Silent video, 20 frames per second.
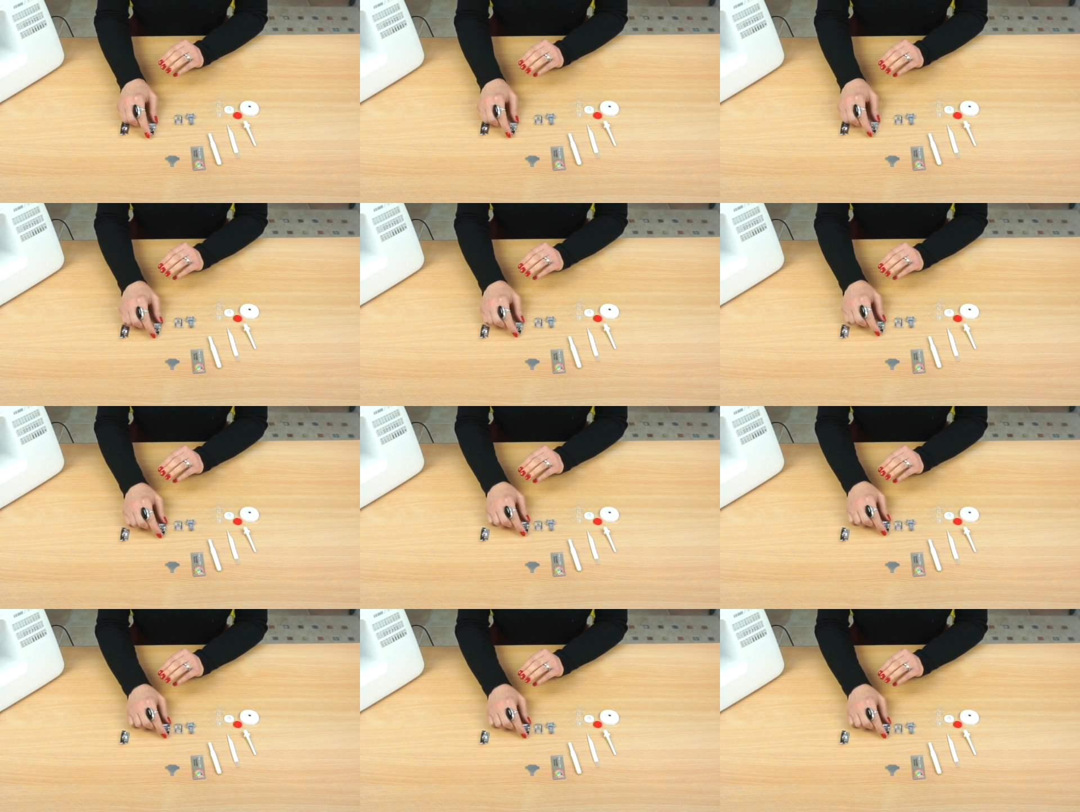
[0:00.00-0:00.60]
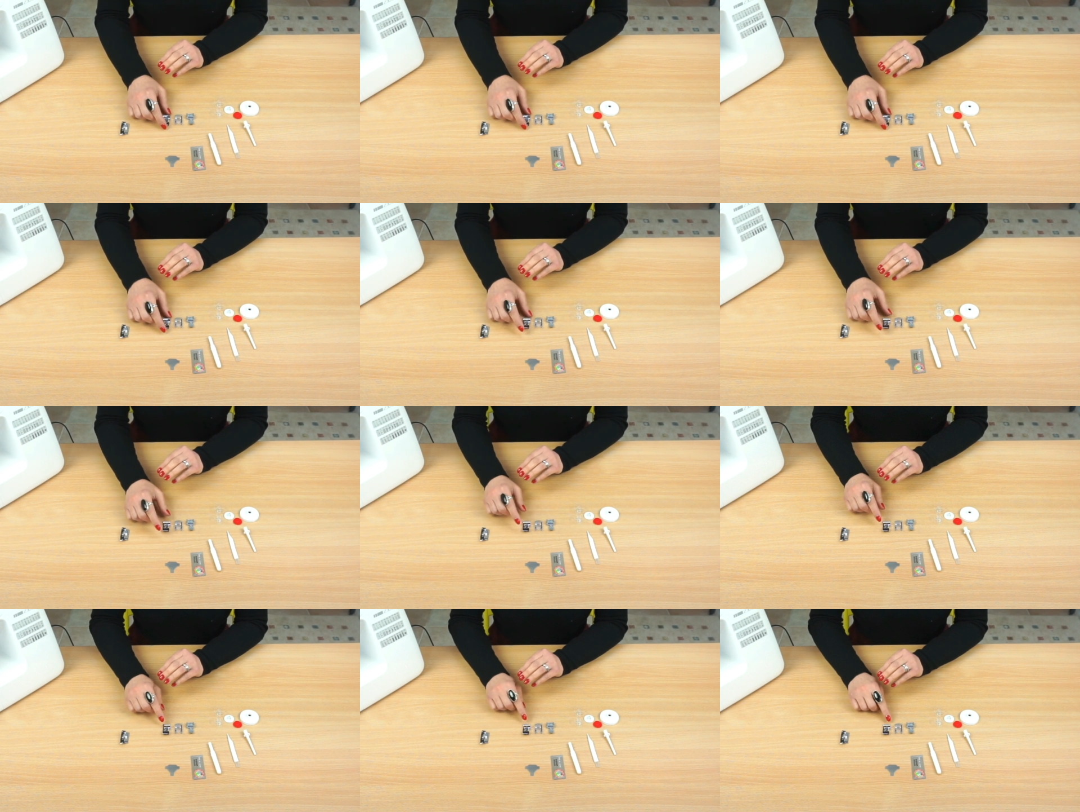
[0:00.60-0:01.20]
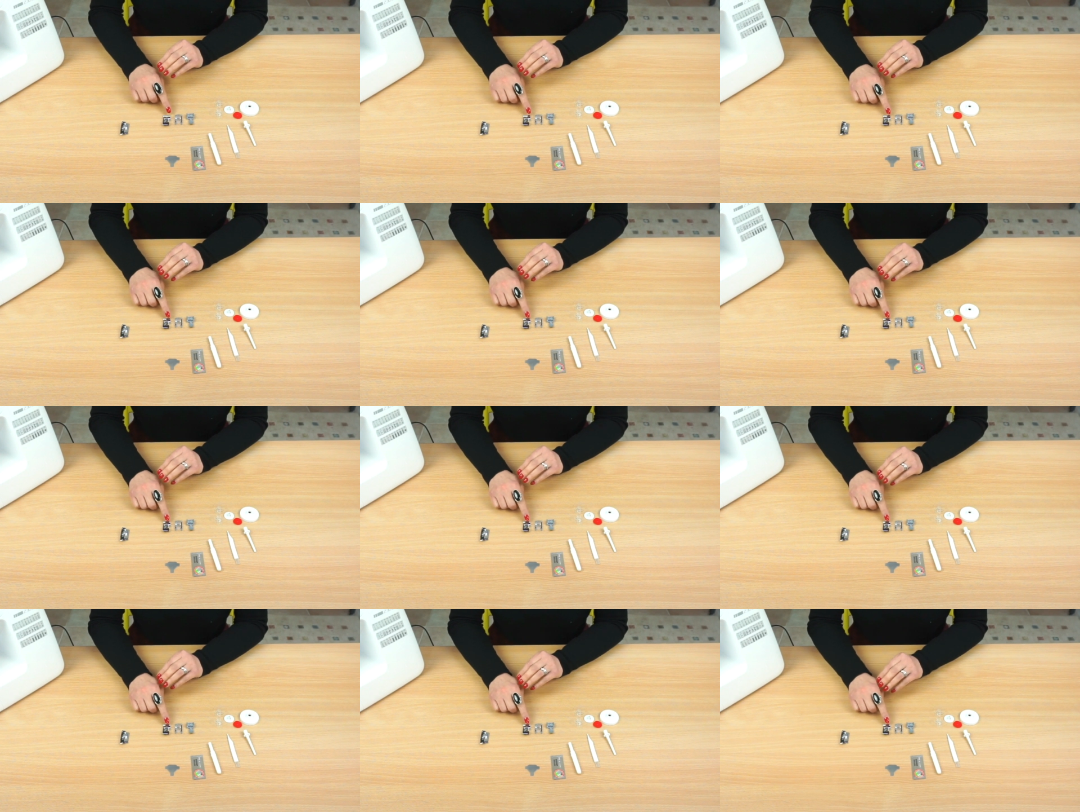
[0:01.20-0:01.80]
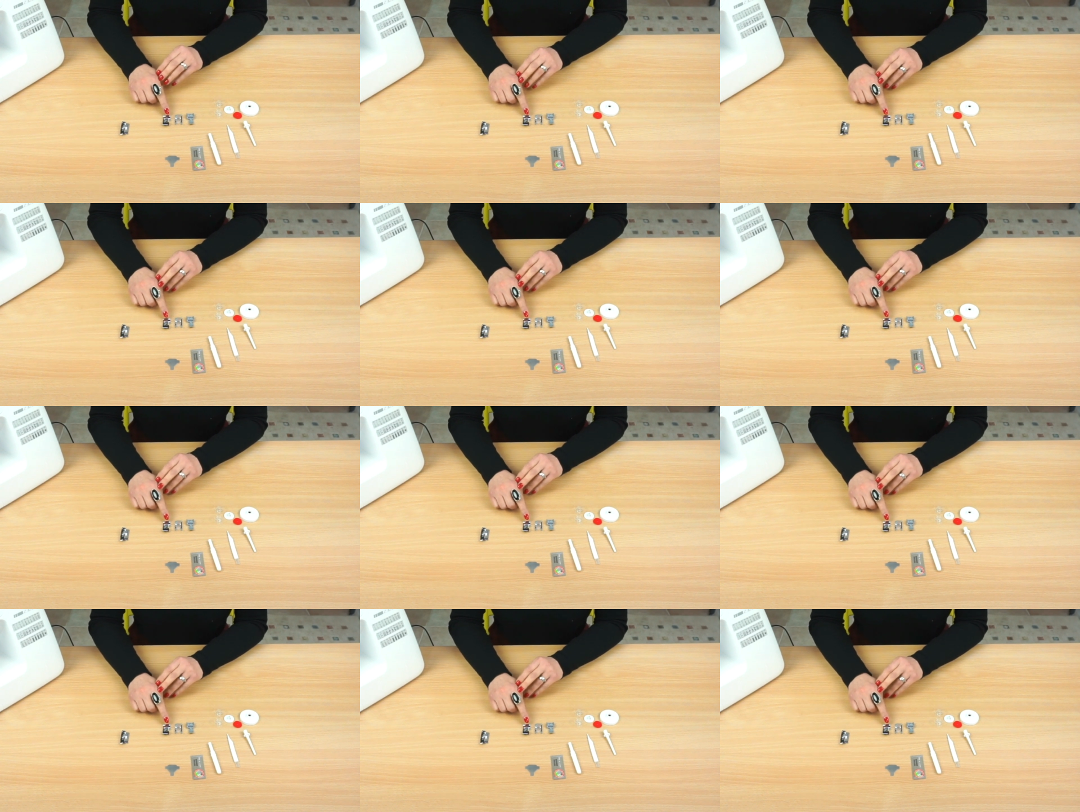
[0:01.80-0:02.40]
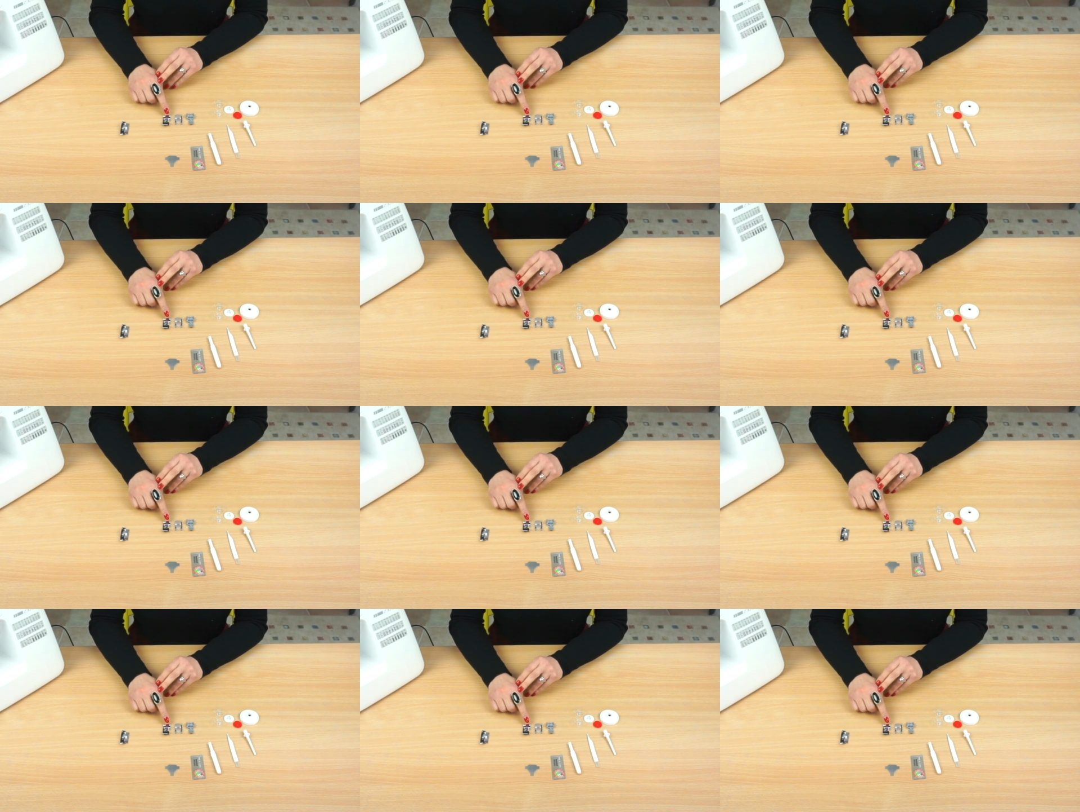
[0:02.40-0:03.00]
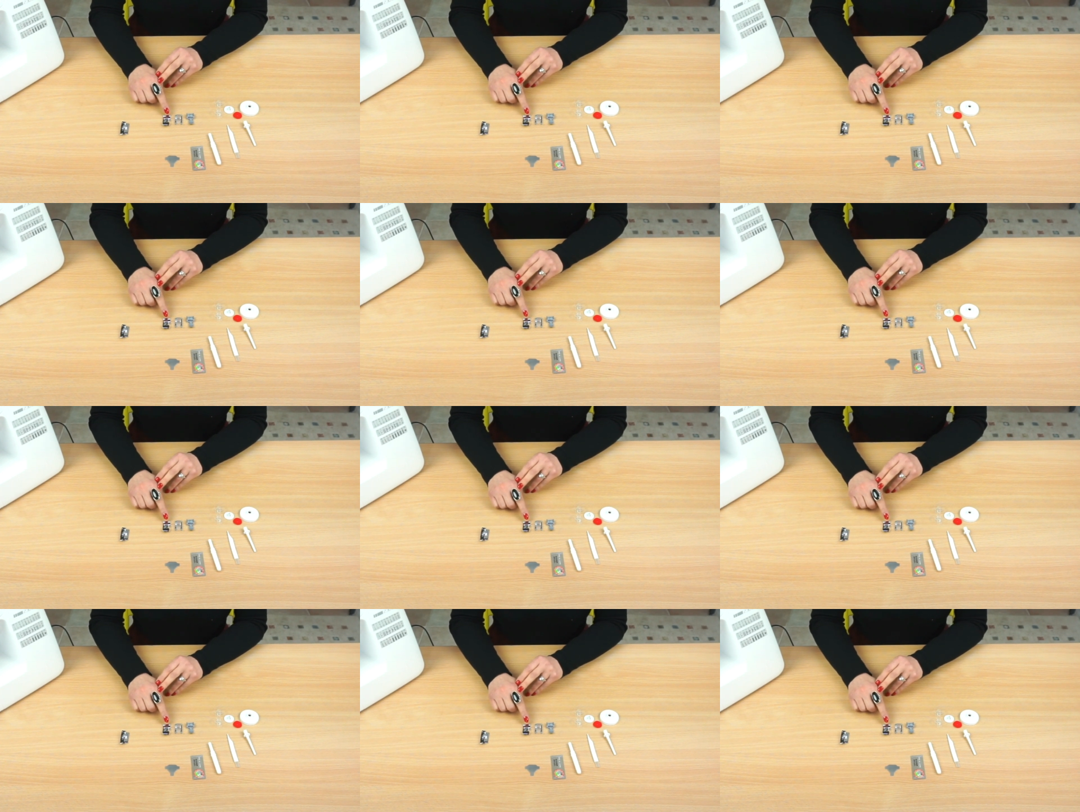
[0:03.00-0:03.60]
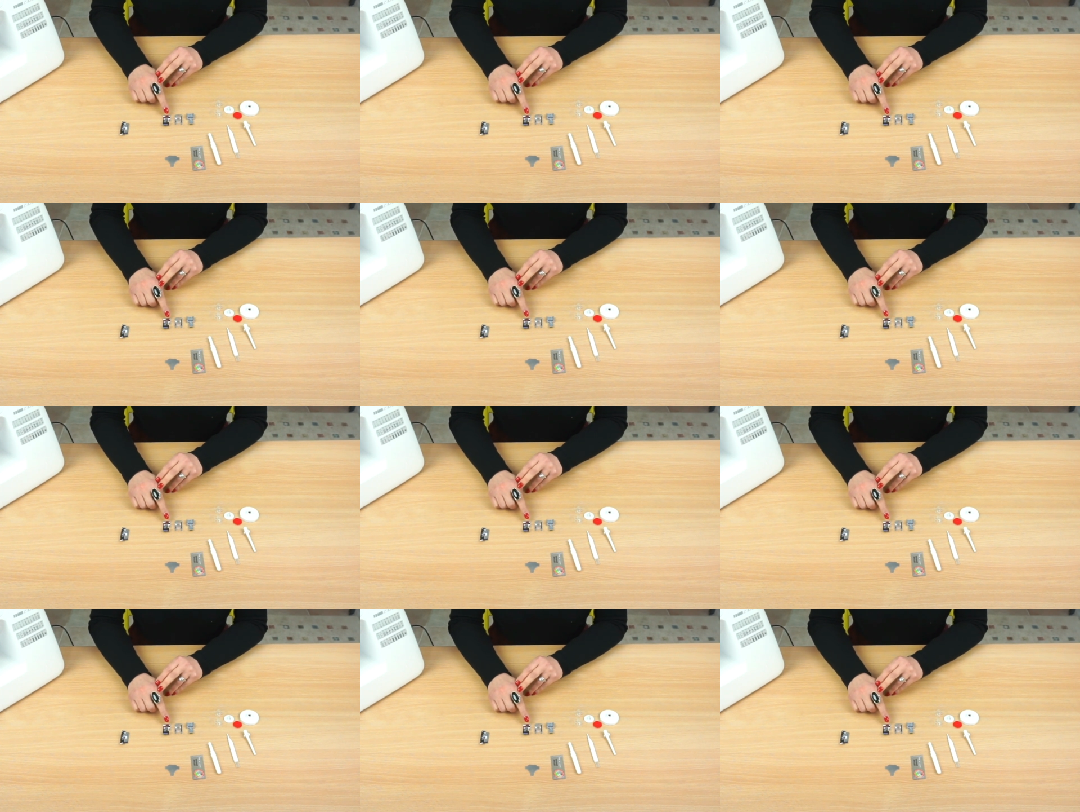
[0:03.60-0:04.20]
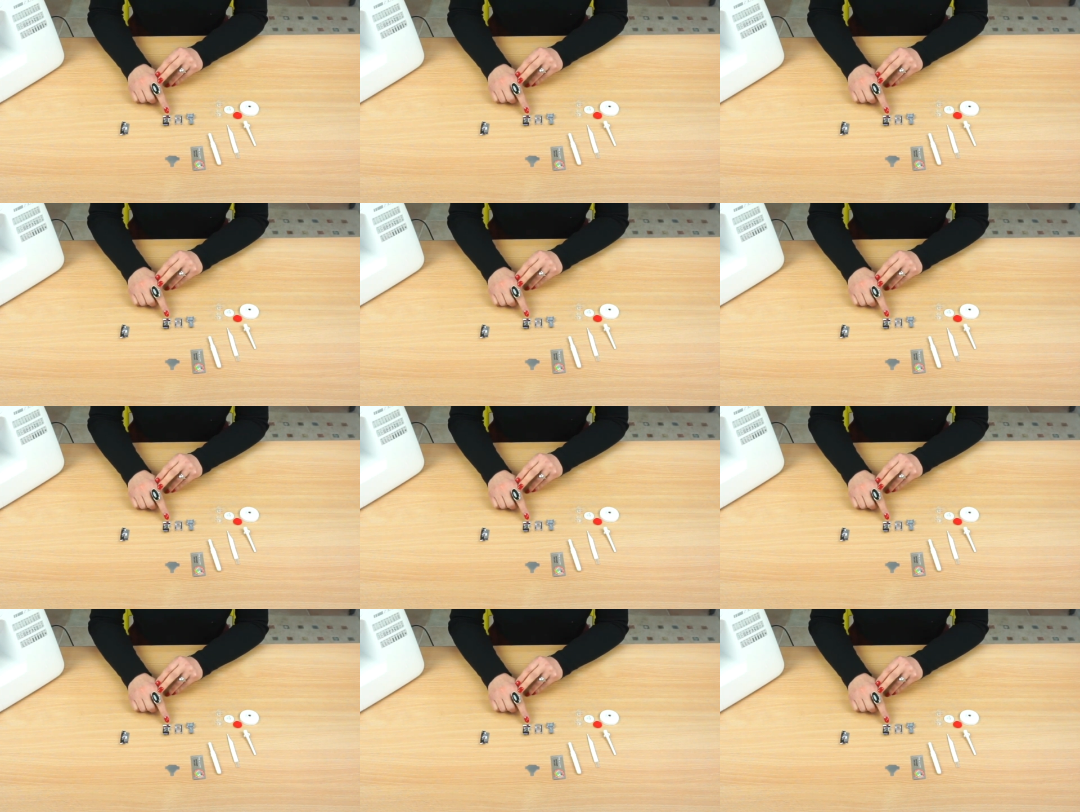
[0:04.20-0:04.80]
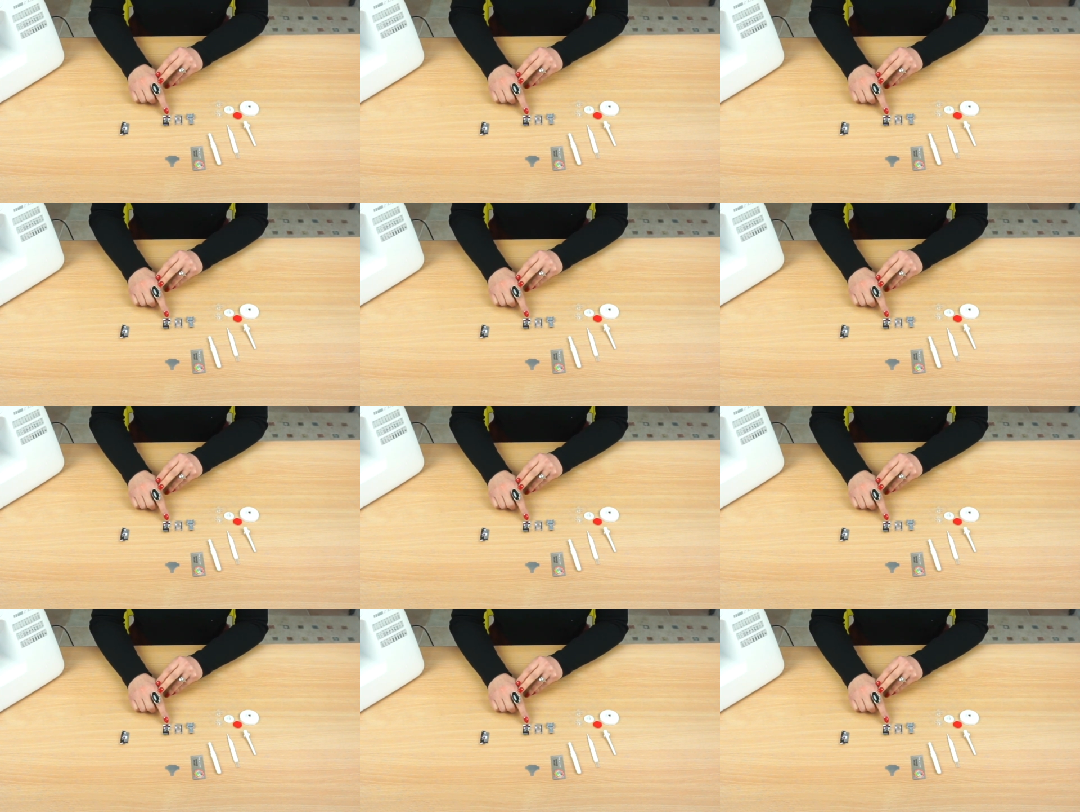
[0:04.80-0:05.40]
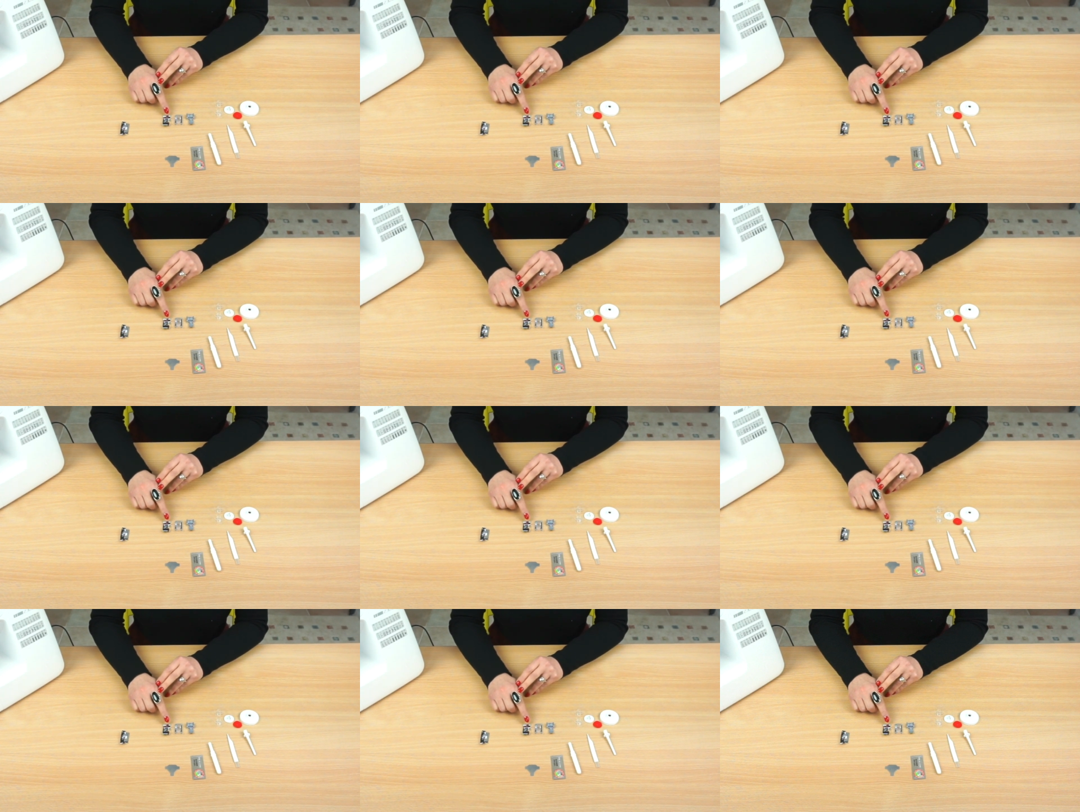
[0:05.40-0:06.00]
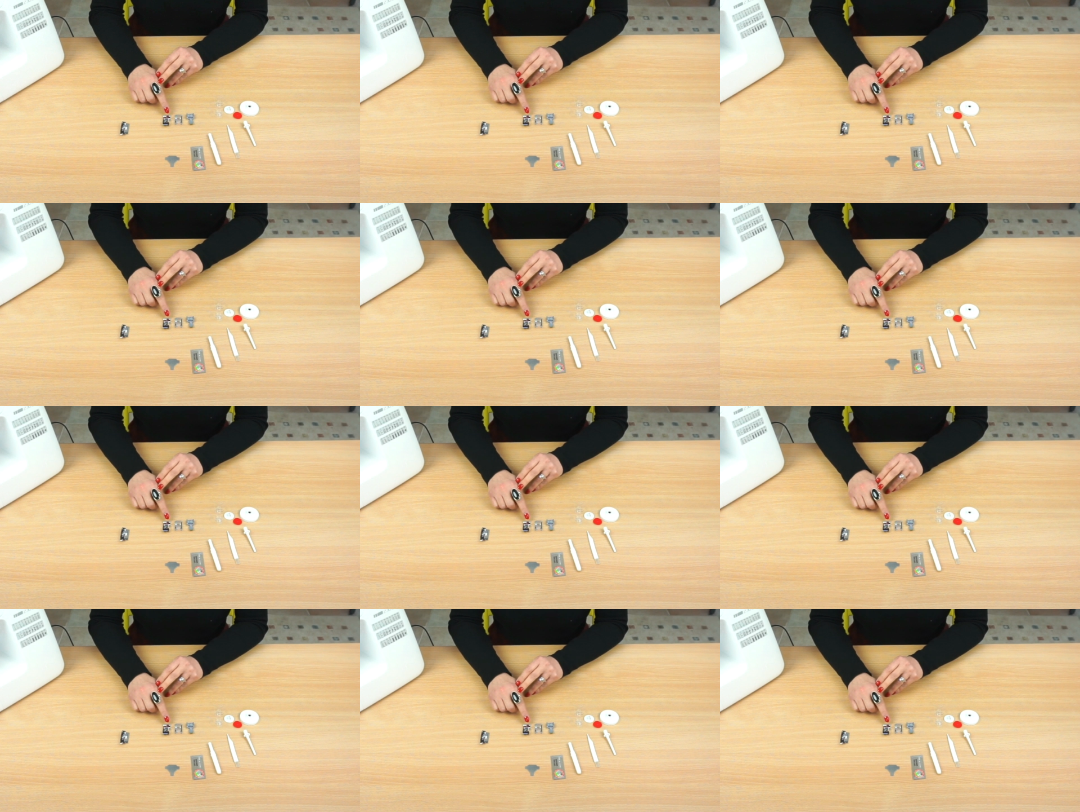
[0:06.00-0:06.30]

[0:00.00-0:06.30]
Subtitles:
No face is visible, so there are no lips to read.